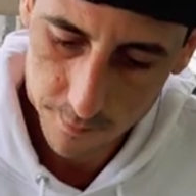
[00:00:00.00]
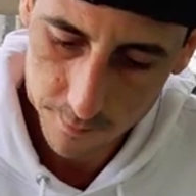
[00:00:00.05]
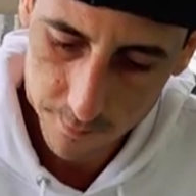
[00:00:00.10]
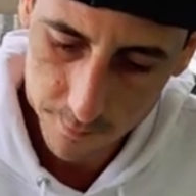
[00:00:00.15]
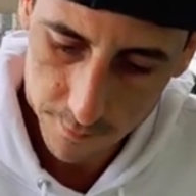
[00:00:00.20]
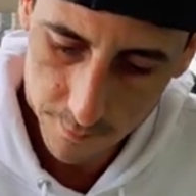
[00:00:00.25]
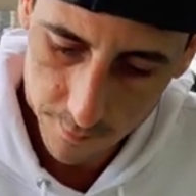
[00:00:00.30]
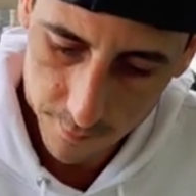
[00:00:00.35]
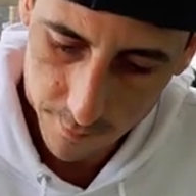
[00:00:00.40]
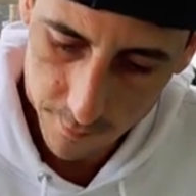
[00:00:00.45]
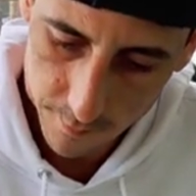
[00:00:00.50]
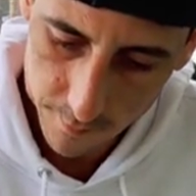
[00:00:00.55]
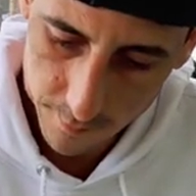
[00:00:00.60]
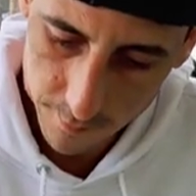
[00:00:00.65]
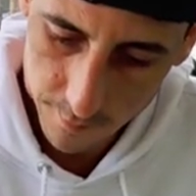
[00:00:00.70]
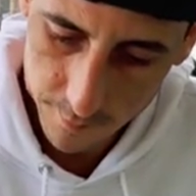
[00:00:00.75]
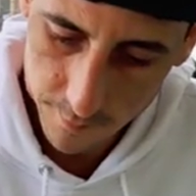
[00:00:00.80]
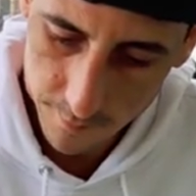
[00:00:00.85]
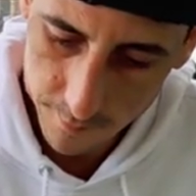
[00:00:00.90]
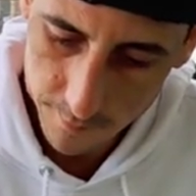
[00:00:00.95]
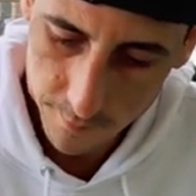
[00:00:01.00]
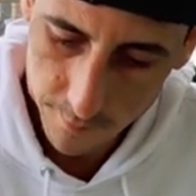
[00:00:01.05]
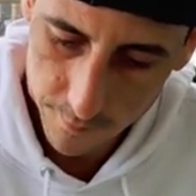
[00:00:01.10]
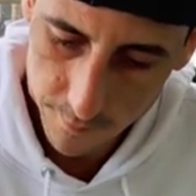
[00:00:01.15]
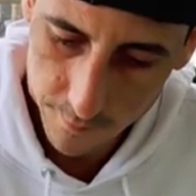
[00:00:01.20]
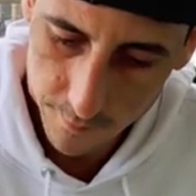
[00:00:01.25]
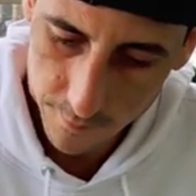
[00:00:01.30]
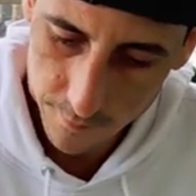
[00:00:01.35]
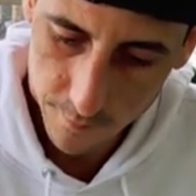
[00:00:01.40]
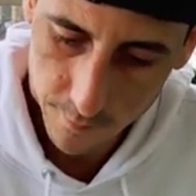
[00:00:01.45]

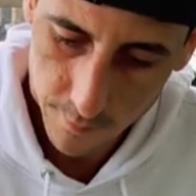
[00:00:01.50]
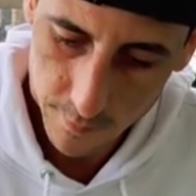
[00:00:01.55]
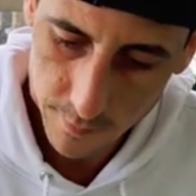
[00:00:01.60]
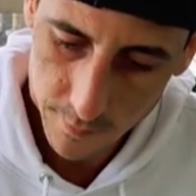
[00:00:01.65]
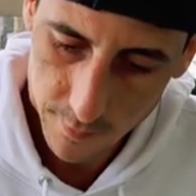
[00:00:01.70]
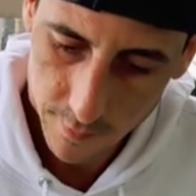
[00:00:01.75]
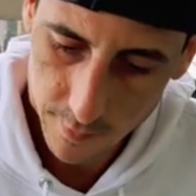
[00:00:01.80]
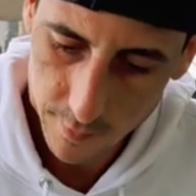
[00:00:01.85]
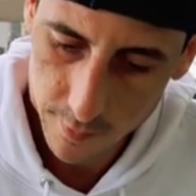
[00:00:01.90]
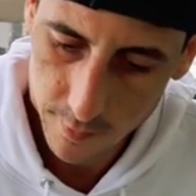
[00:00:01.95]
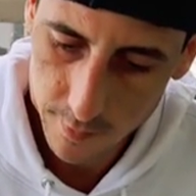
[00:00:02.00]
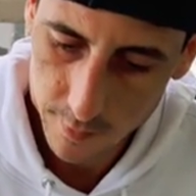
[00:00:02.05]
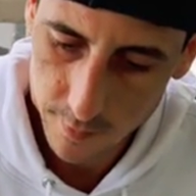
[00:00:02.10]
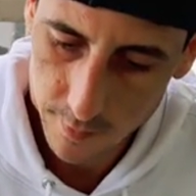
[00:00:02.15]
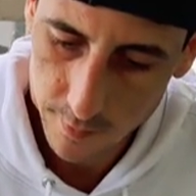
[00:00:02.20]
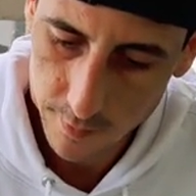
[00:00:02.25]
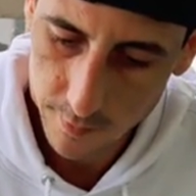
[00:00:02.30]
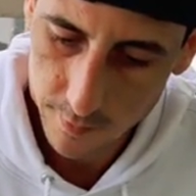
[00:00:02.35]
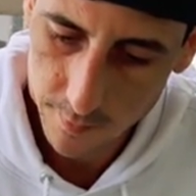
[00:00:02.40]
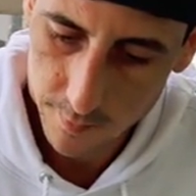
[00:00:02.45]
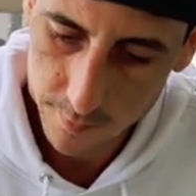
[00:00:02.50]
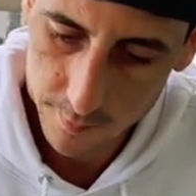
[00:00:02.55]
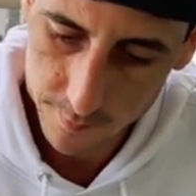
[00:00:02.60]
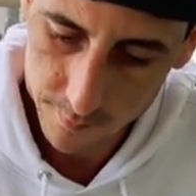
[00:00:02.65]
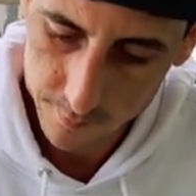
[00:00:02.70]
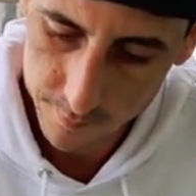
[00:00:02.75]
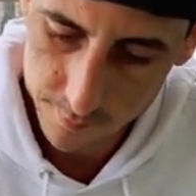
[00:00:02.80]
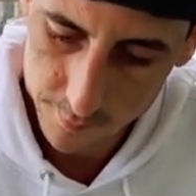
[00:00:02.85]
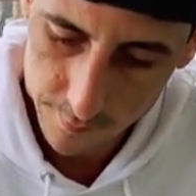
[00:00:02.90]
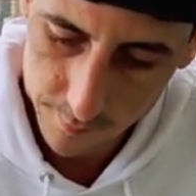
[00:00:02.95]

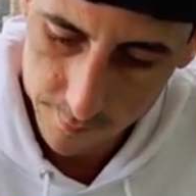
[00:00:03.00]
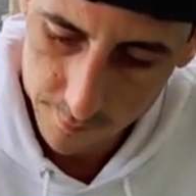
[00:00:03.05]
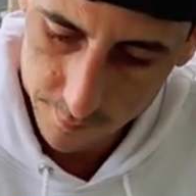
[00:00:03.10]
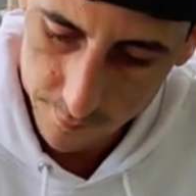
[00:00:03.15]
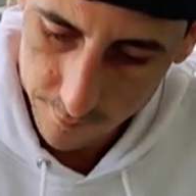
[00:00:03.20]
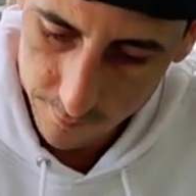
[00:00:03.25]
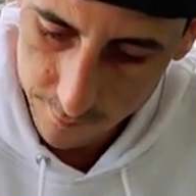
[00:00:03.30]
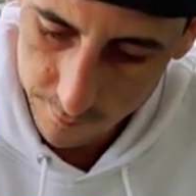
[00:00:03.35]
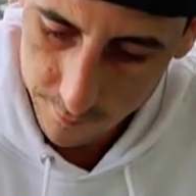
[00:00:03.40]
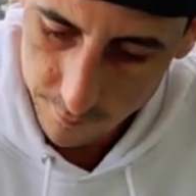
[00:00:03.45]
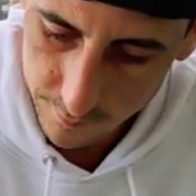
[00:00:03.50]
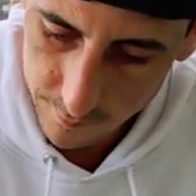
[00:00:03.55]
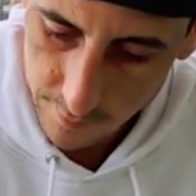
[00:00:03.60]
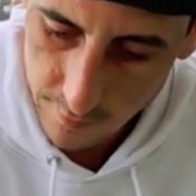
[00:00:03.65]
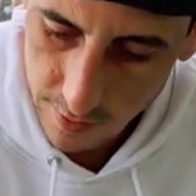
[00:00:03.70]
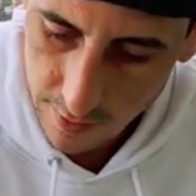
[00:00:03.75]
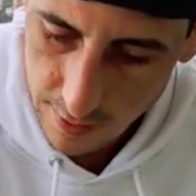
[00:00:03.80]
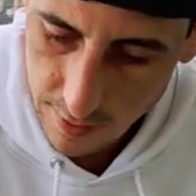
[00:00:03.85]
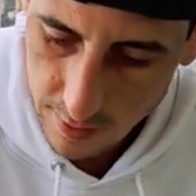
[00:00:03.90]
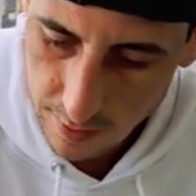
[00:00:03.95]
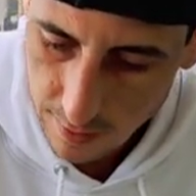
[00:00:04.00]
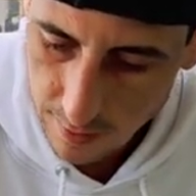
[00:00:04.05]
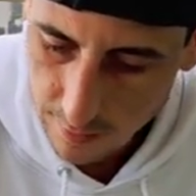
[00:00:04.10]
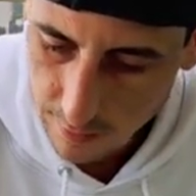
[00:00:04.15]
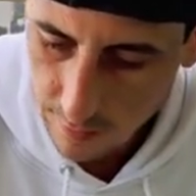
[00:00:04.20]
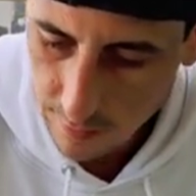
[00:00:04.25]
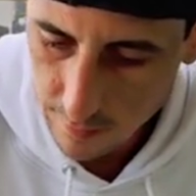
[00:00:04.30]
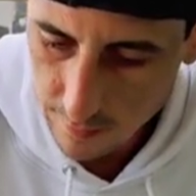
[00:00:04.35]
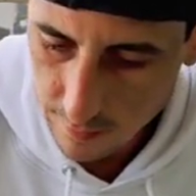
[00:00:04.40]
(no one is talking)